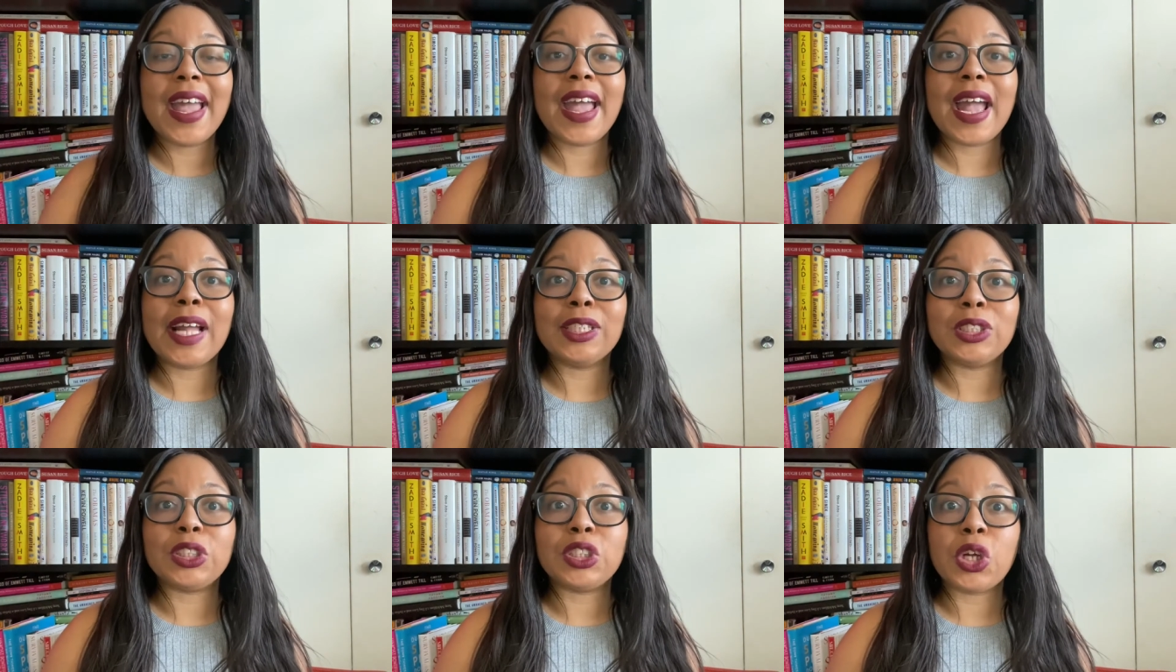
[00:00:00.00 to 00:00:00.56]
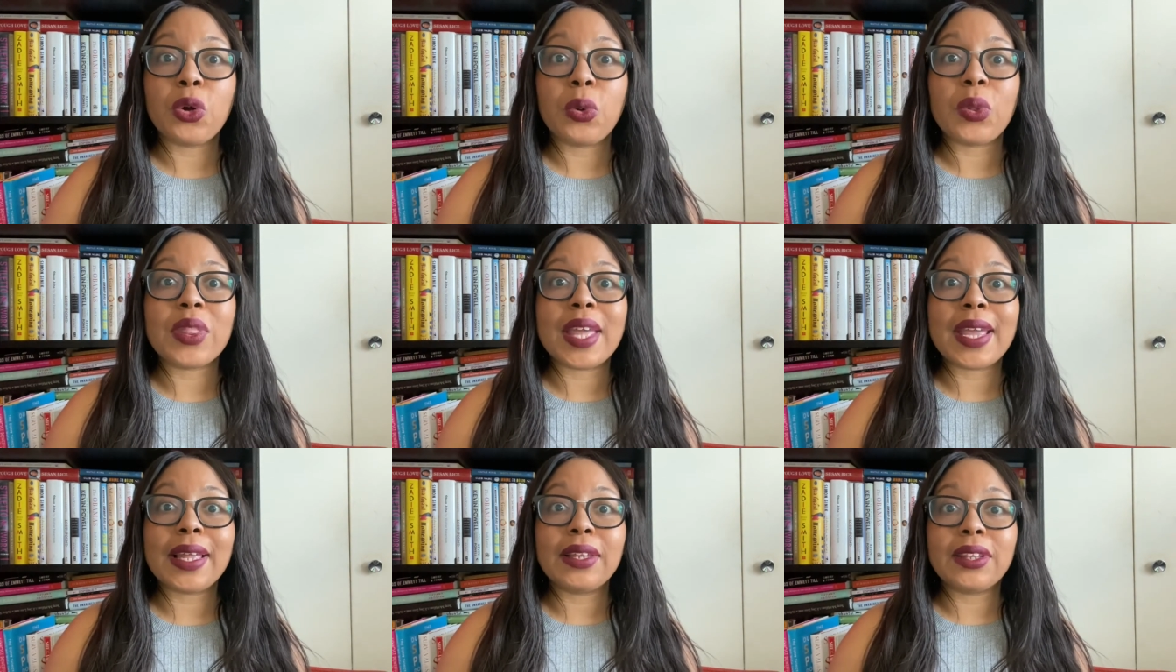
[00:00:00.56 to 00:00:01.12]
And so
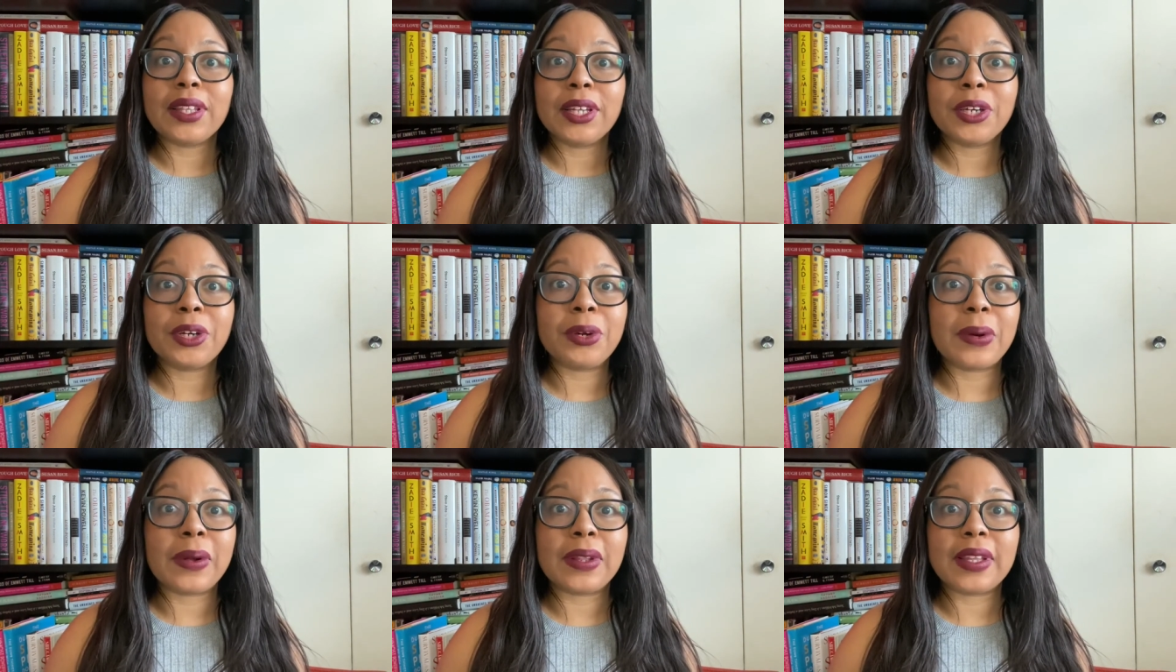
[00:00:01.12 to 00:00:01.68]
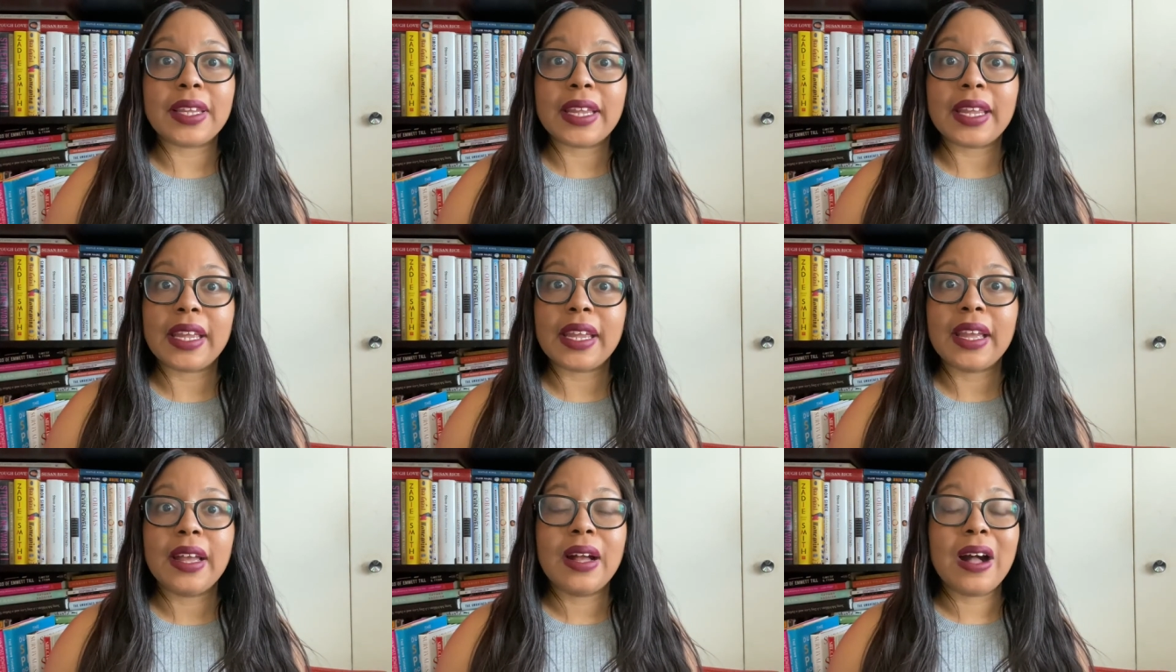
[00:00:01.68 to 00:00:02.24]
they
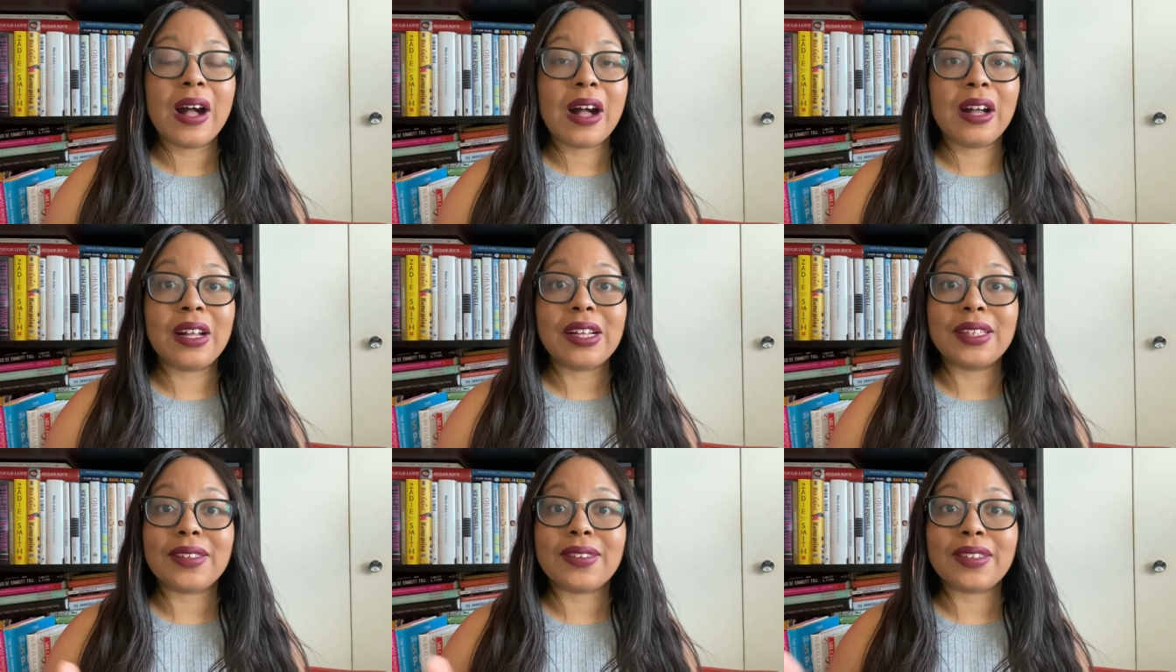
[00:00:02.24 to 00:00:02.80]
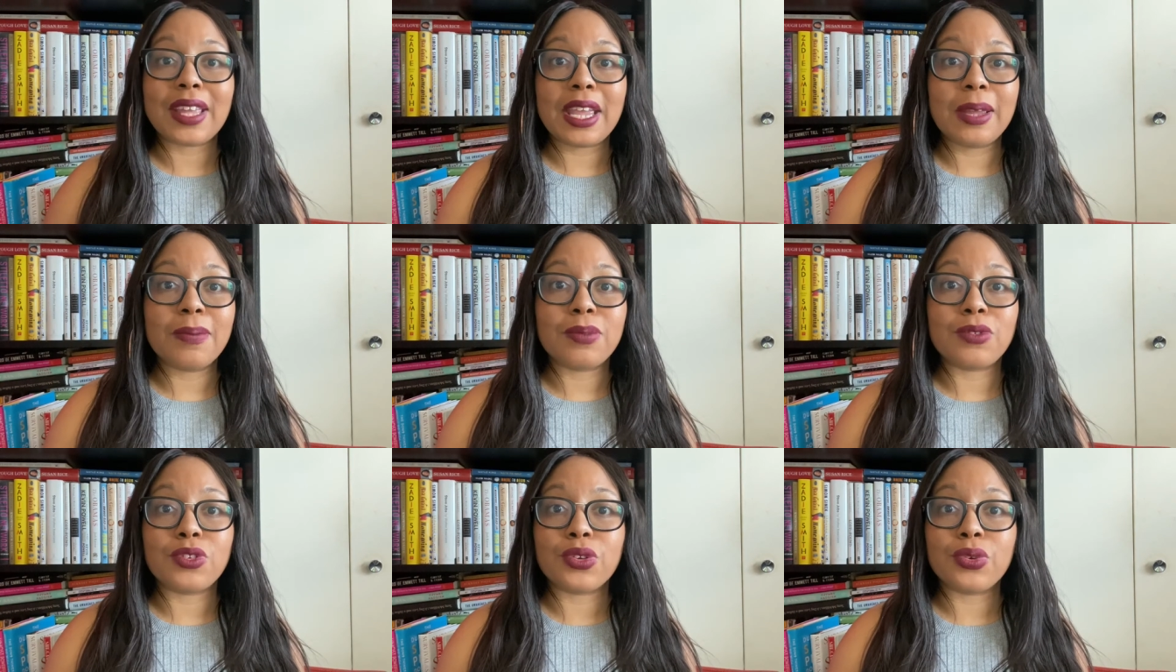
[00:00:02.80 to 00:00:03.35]
literally uh,
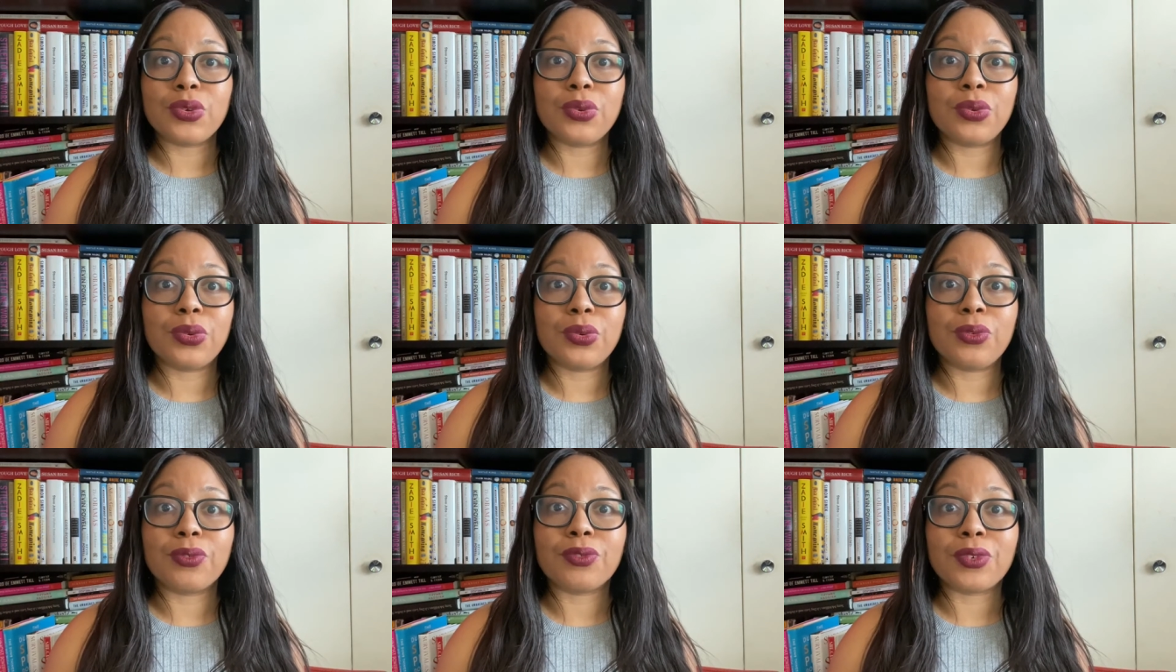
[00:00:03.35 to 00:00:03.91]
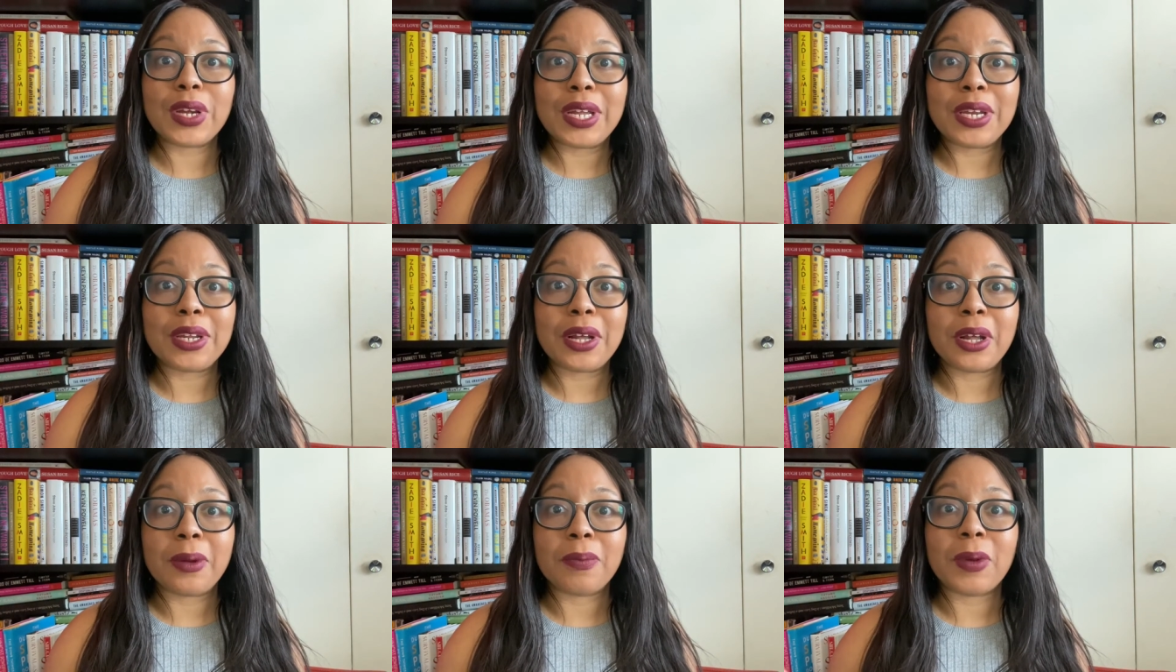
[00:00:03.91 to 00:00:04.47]
escaped to
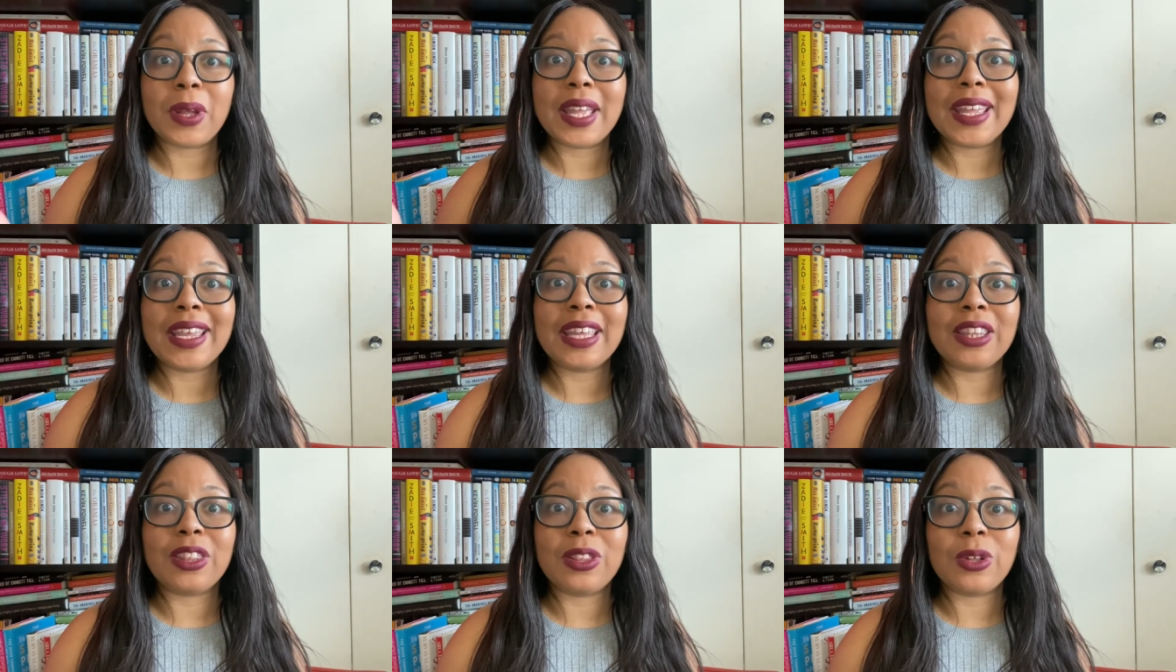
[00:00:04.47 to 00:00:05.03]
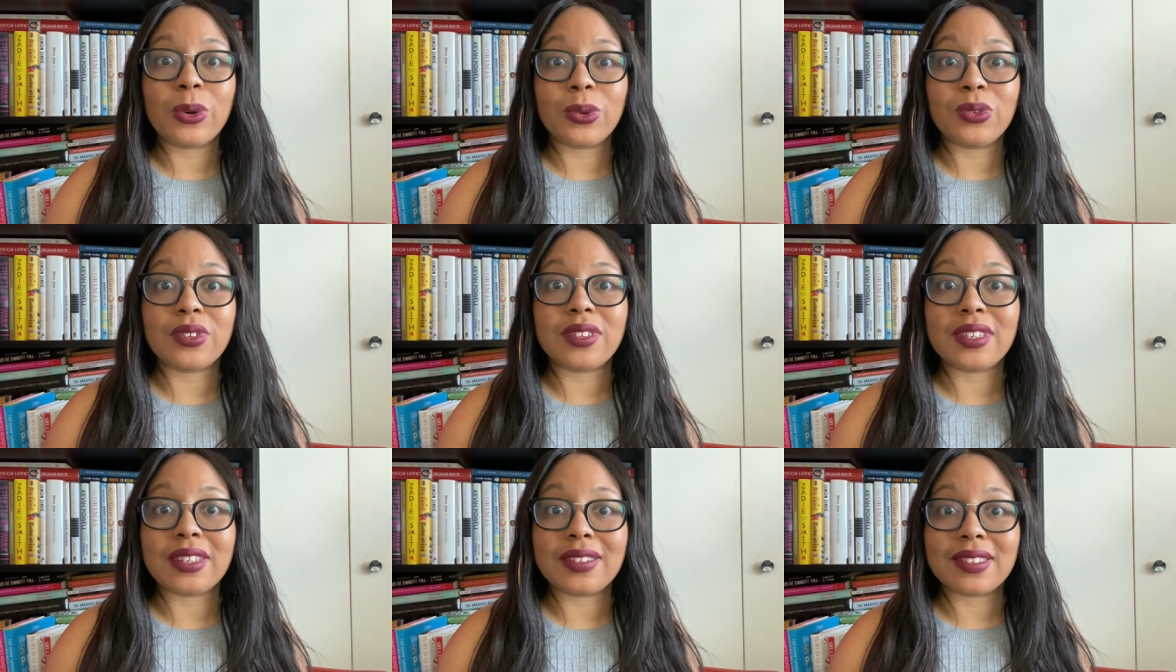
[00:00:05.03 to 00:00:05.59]
freedom in those
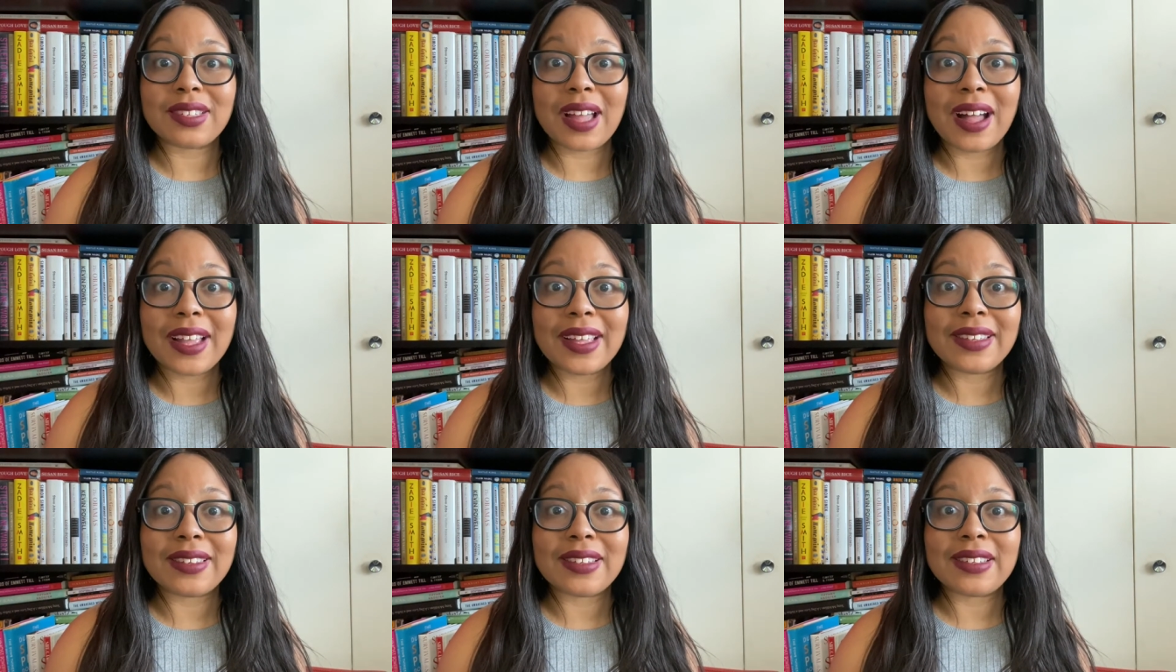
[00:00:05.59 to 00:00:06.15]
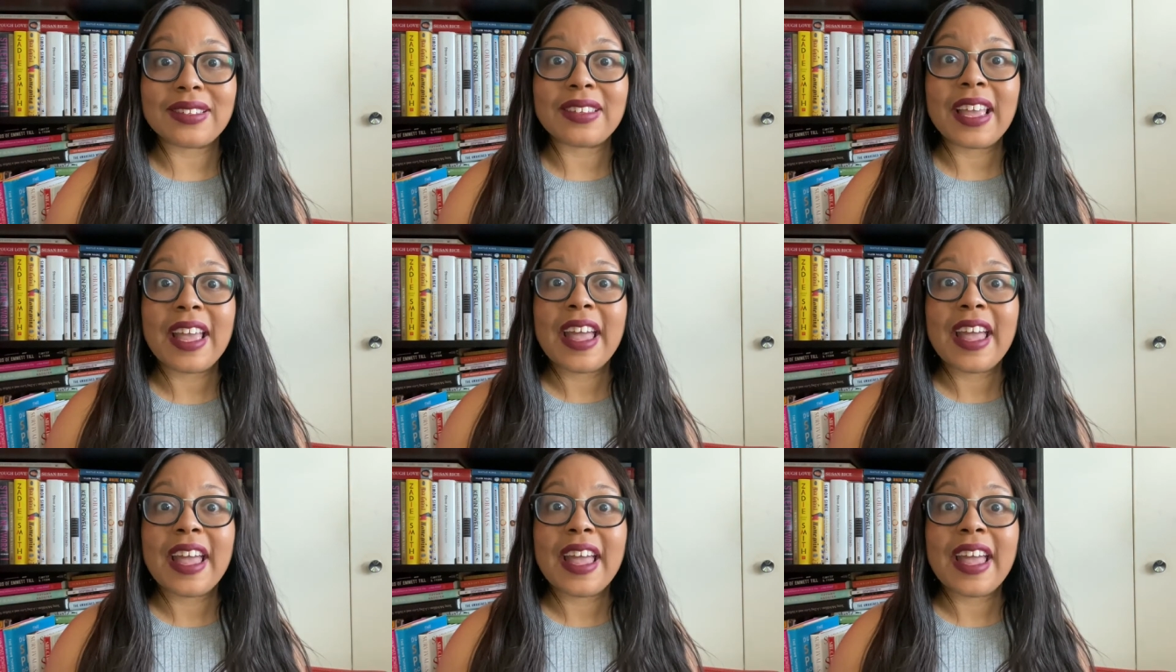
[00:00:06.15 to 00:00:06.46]
disguises.